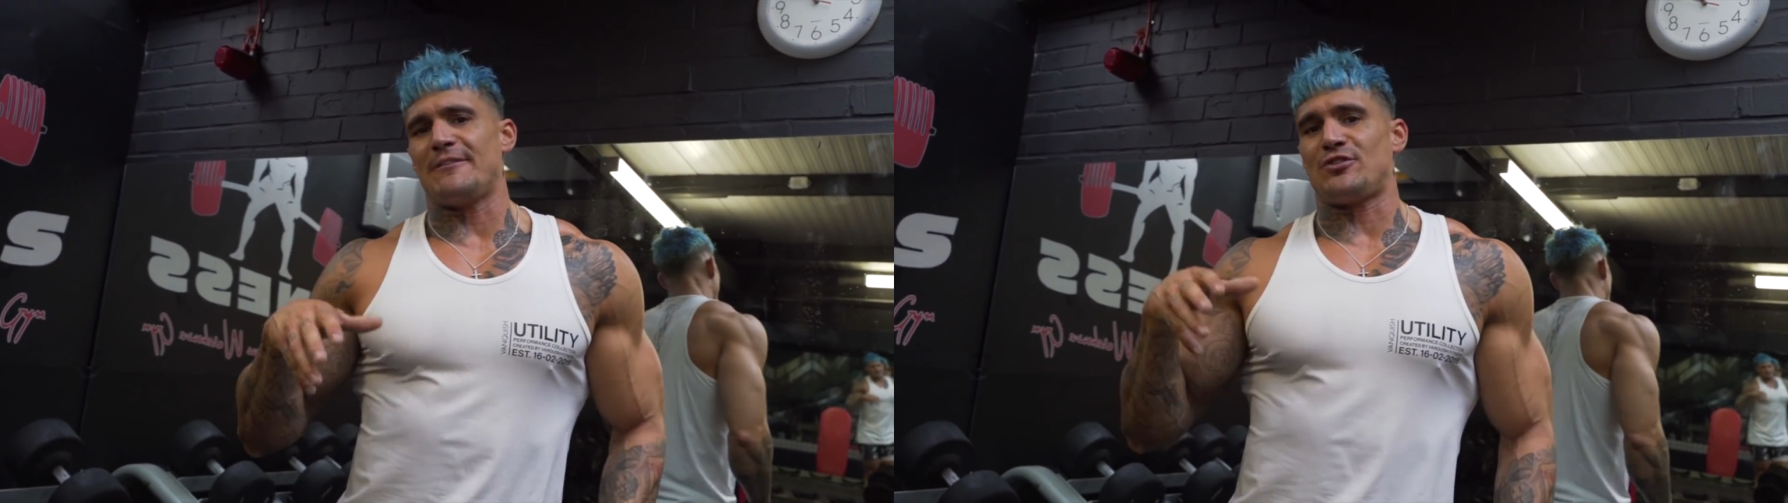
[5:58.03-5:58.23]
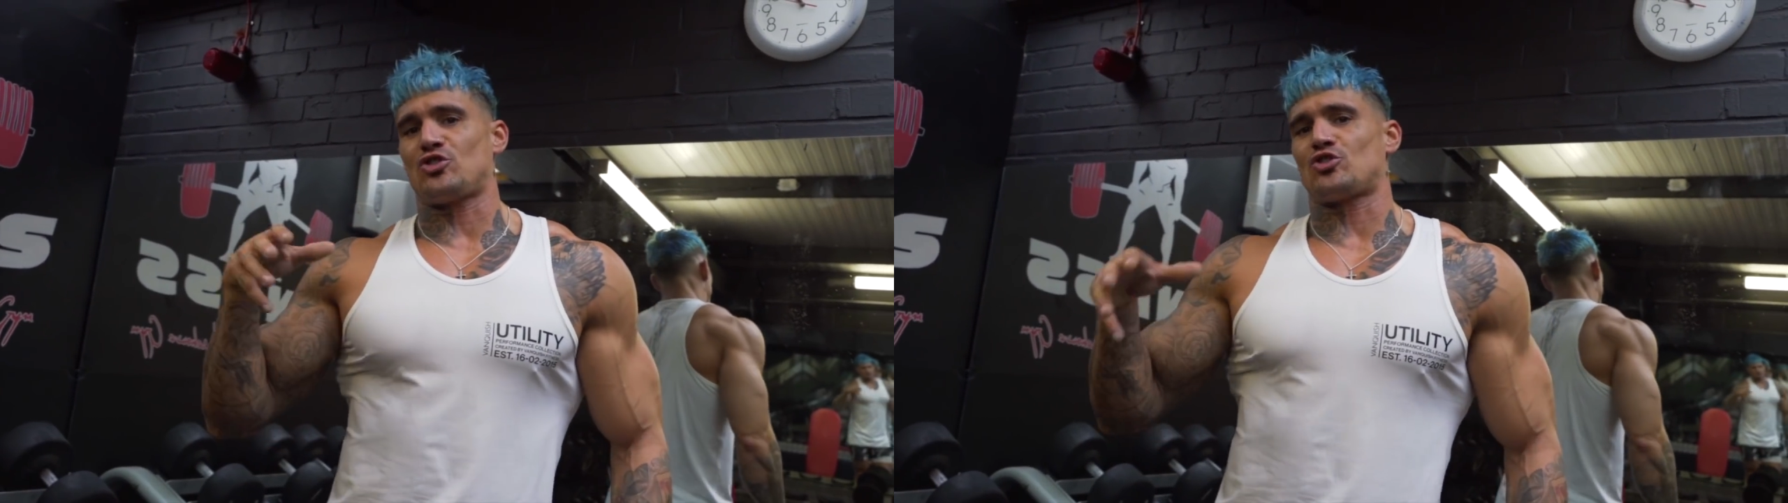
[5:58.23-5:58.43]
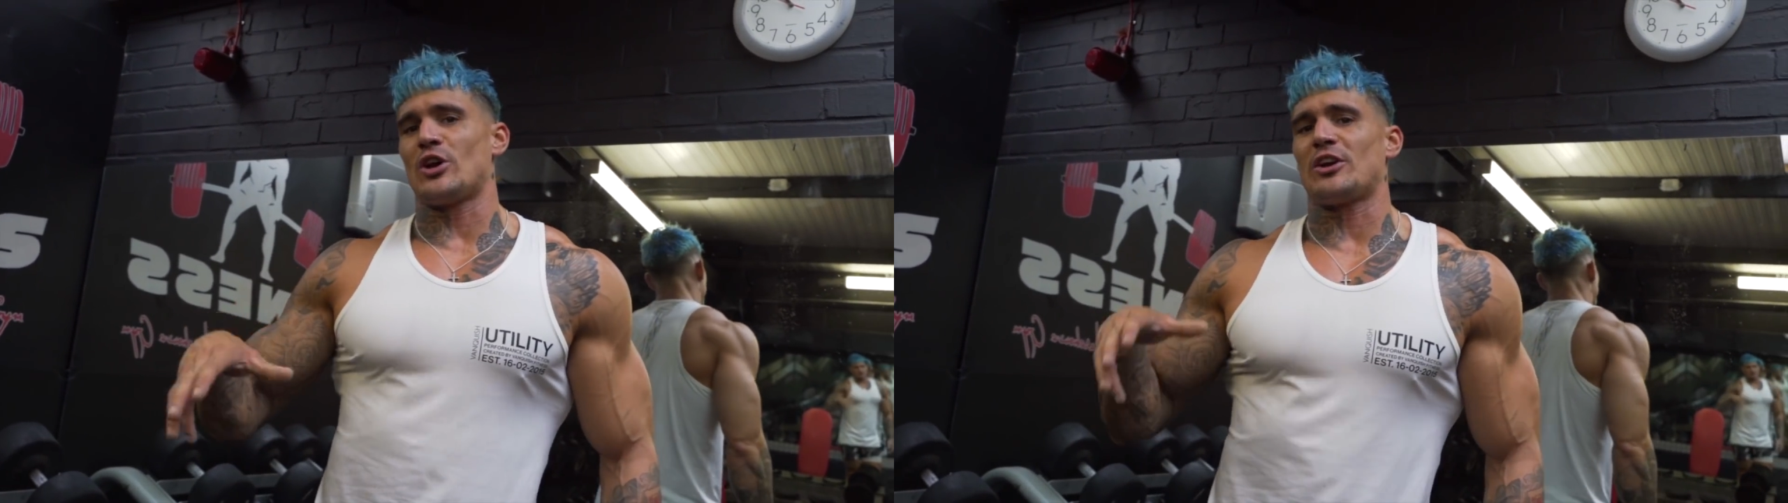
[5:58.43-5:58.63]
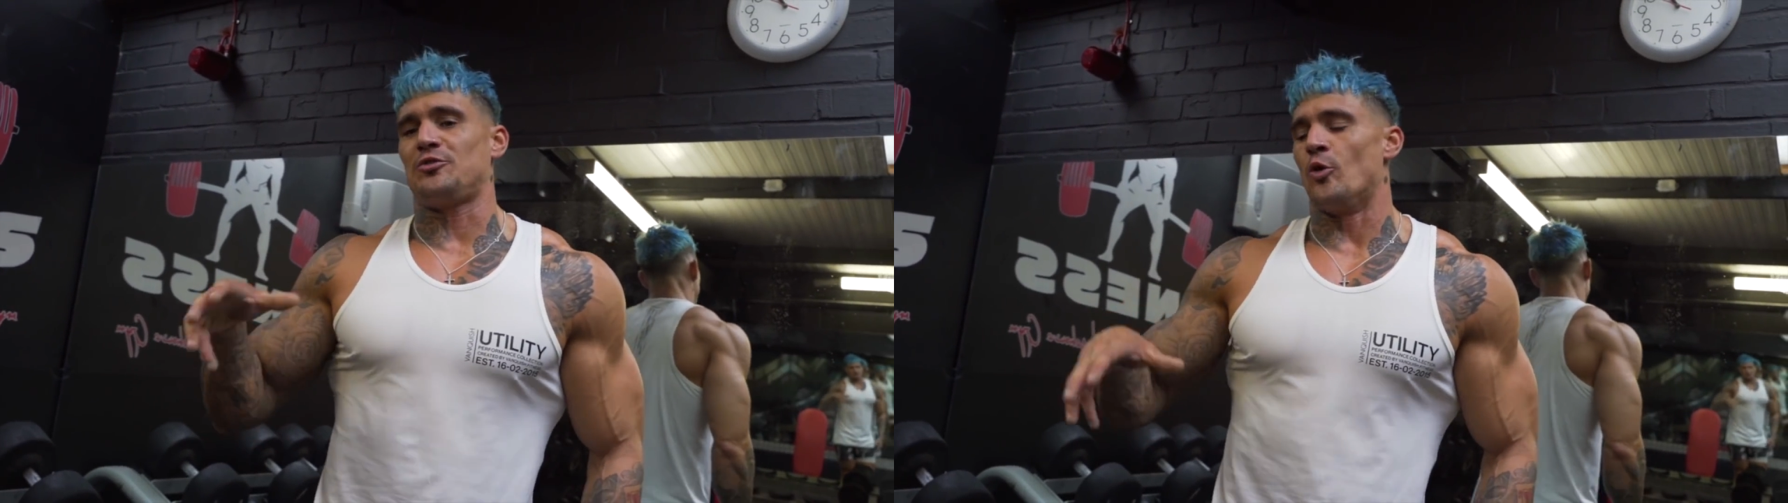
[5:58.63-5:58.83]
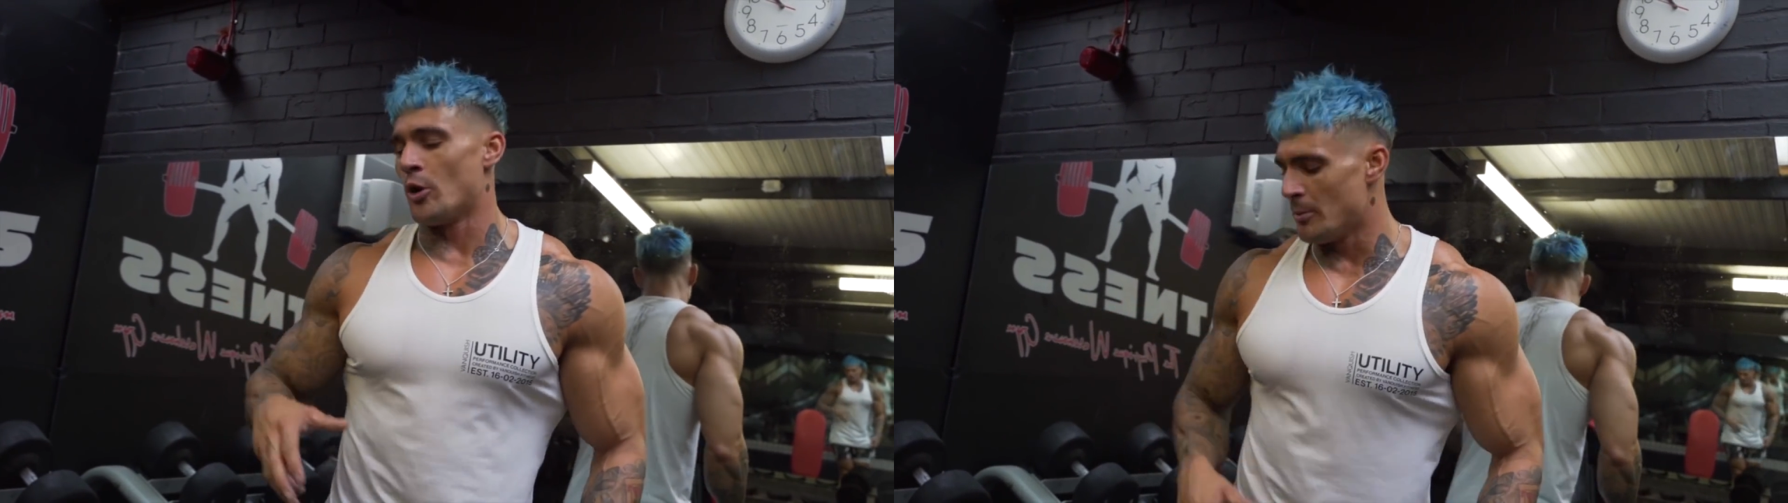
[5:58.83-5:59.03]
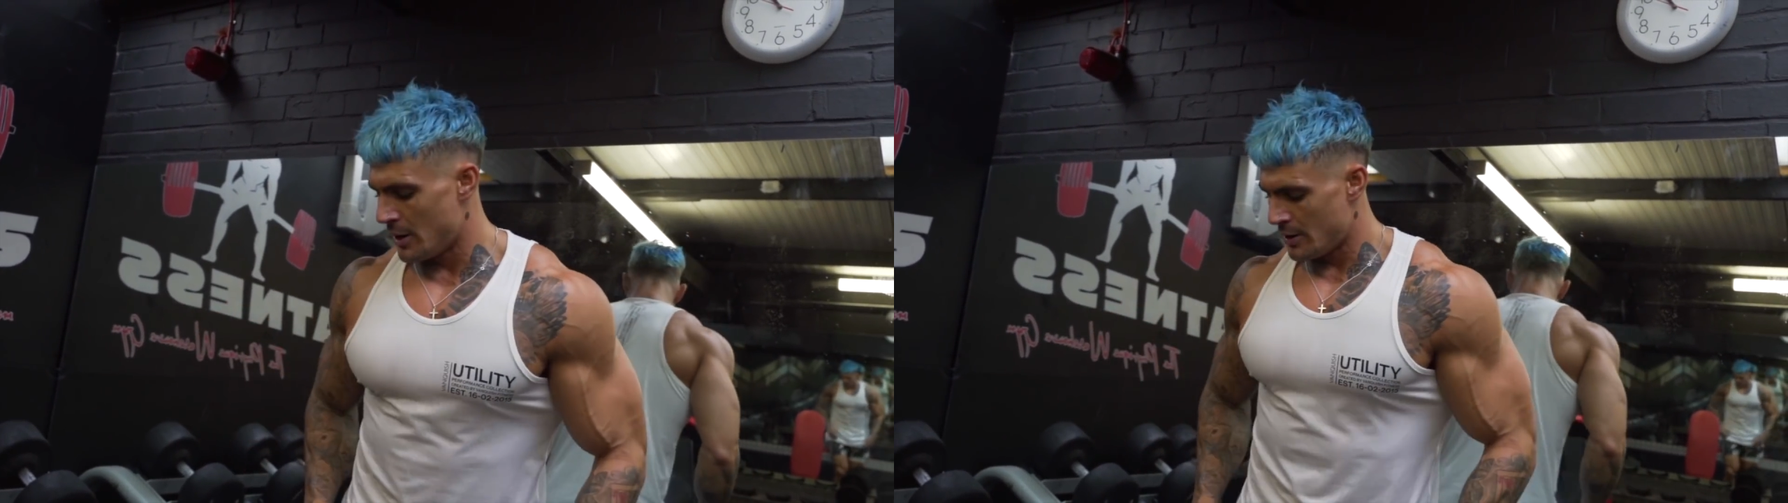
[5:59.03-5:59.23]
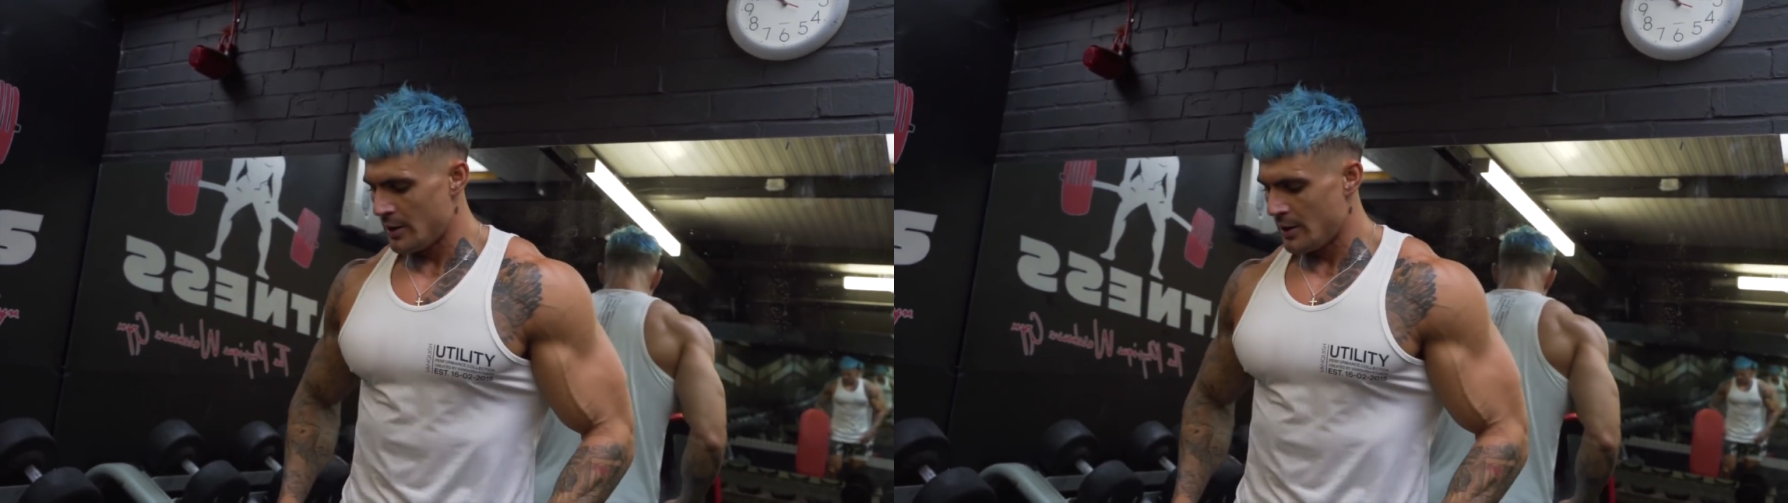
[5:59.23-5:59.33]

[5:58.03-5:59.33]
of strict form.